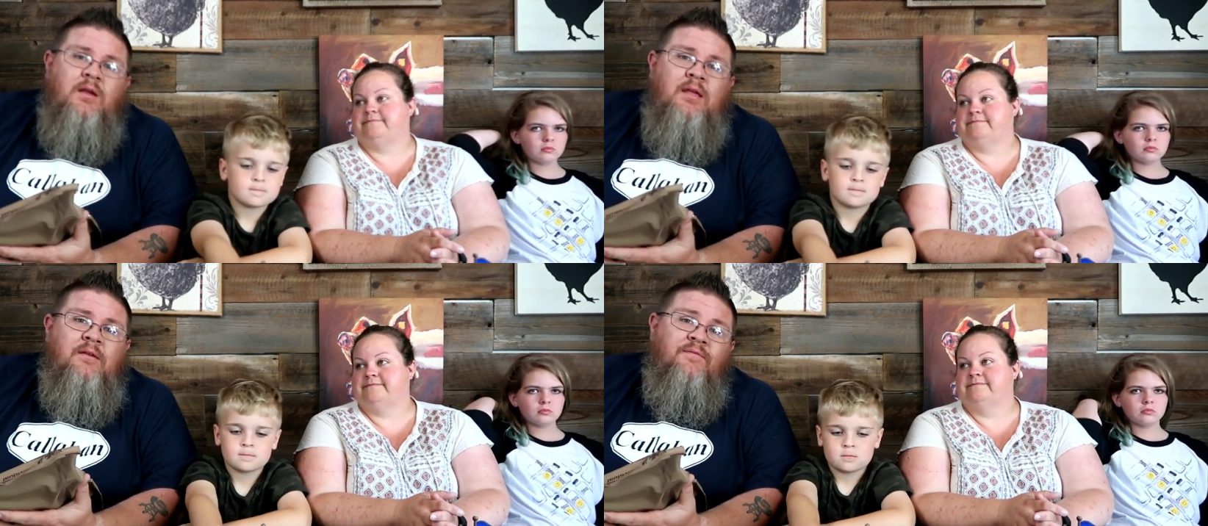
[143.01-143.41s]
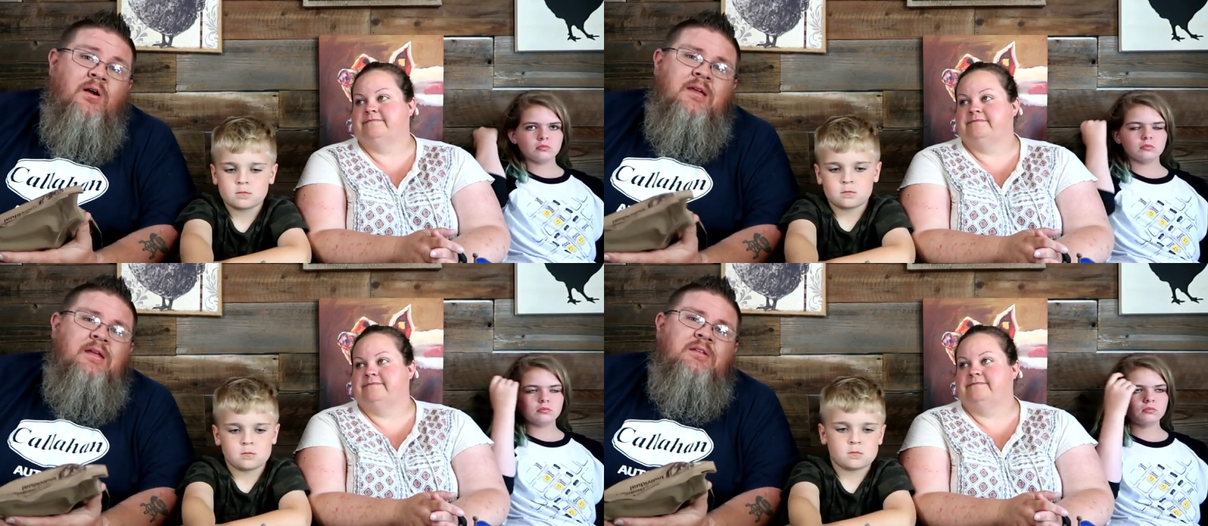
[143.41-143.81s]
Speaker 1: funky, and
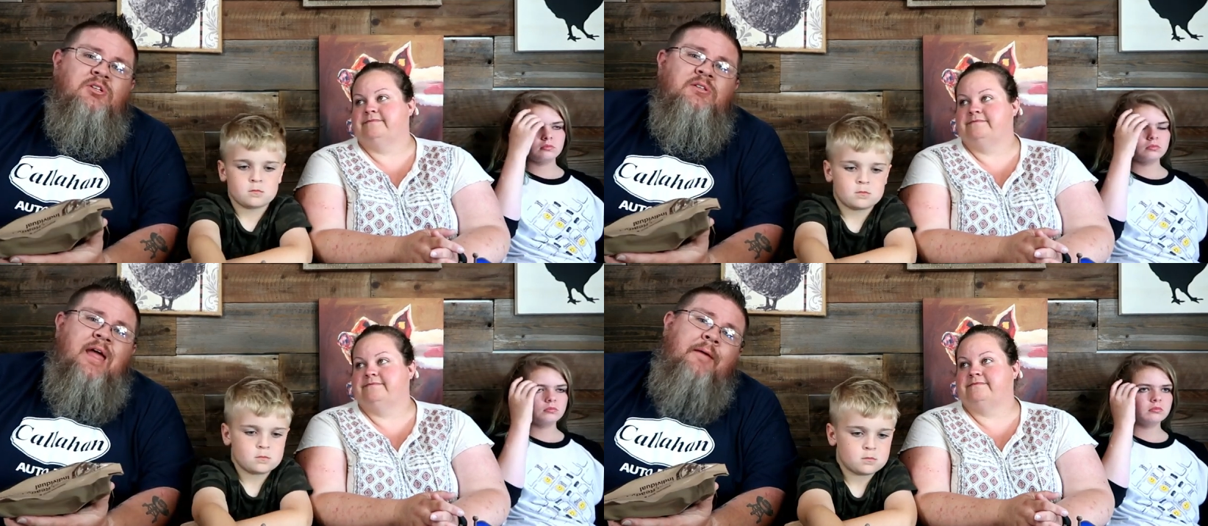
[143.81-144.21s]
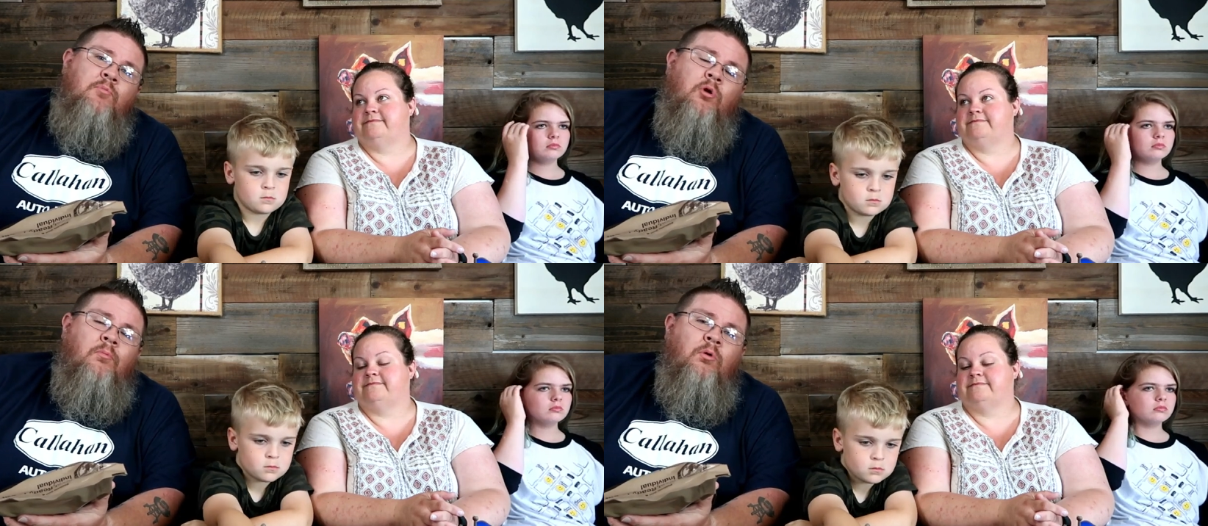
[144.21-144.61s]
funky is just
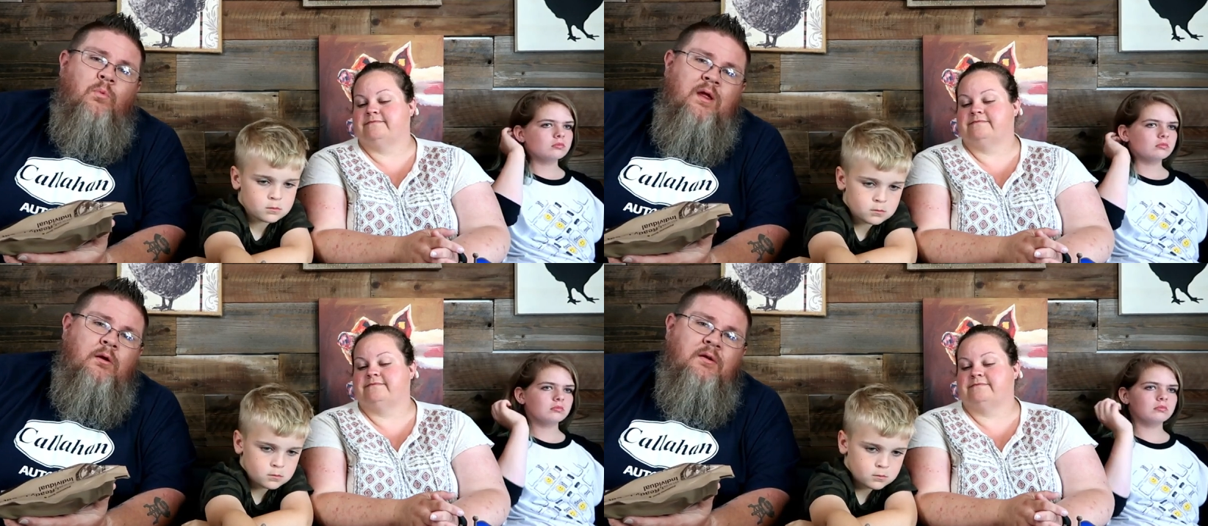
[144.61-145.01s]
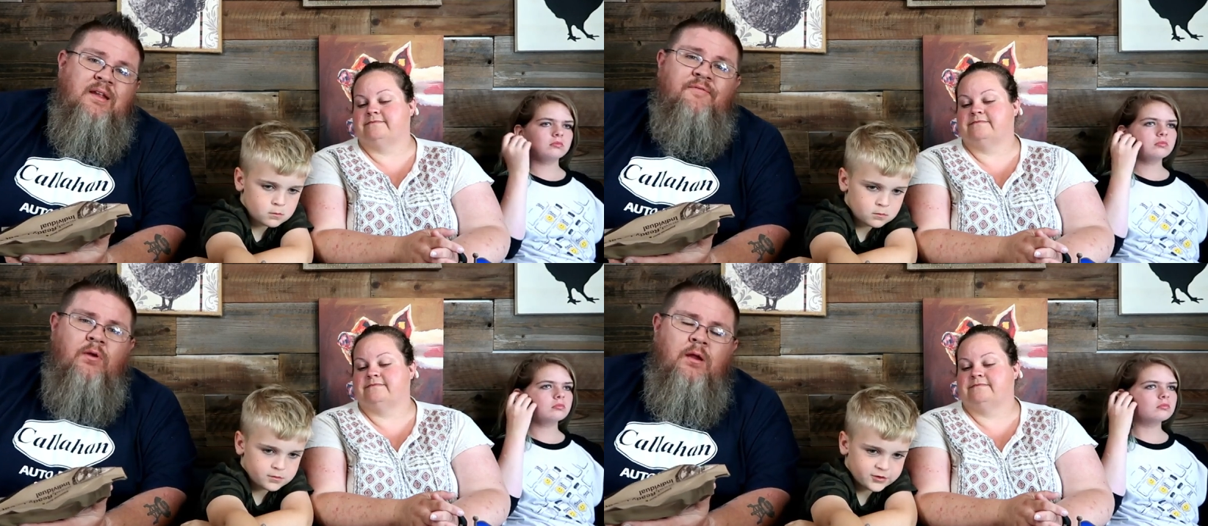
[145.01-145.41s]
abnormal, weird,
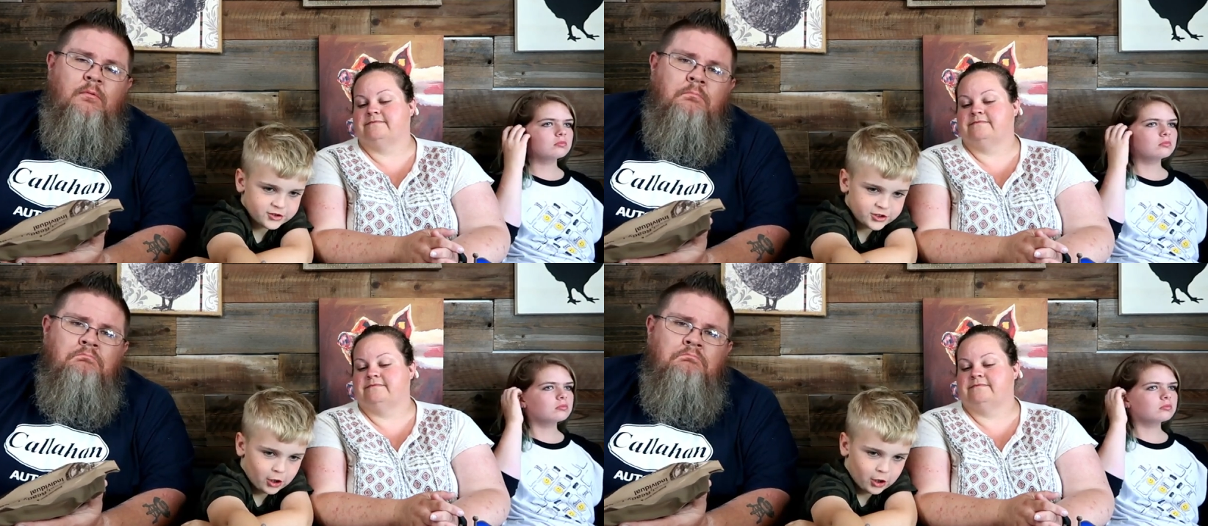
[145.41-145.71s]
different,